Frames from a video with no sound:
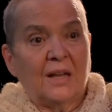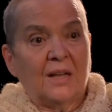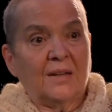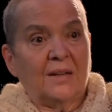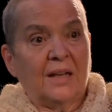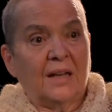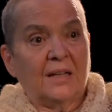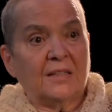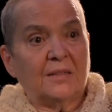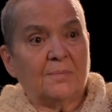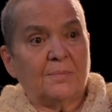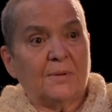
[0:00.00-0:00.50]
and it
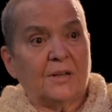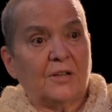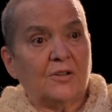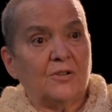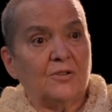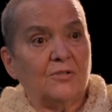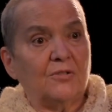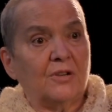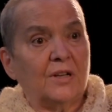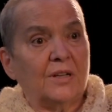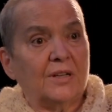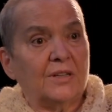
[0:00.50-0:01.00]
had a big
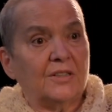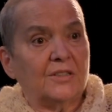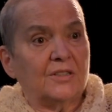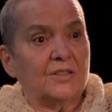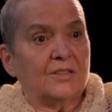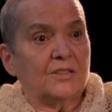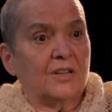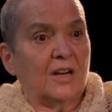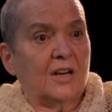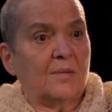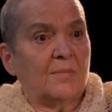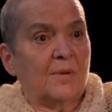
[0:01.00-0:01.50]
nuclear
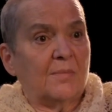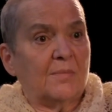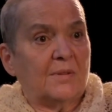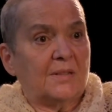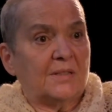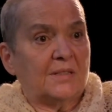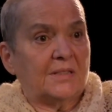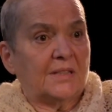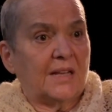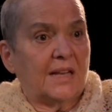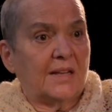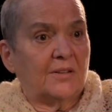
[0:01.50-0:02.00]

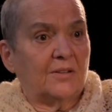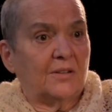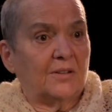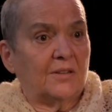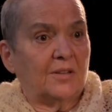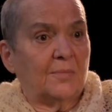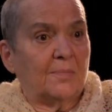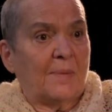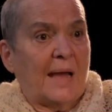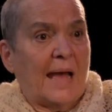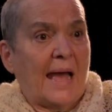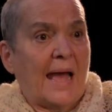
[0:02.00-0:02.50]
disarmament sign on
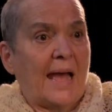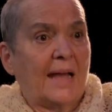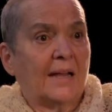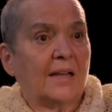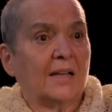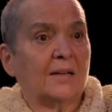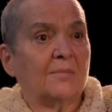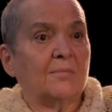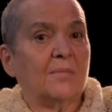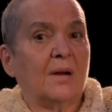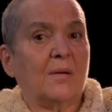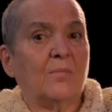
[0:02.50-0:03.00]
the back,
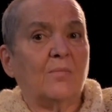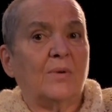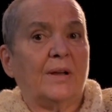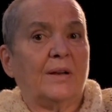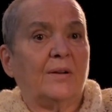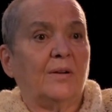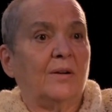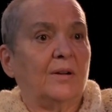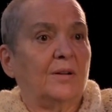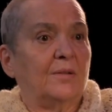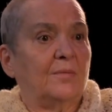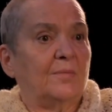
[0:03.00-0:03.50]
and Mum
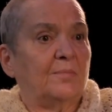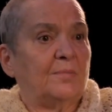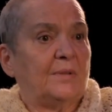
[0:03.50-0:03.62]
went on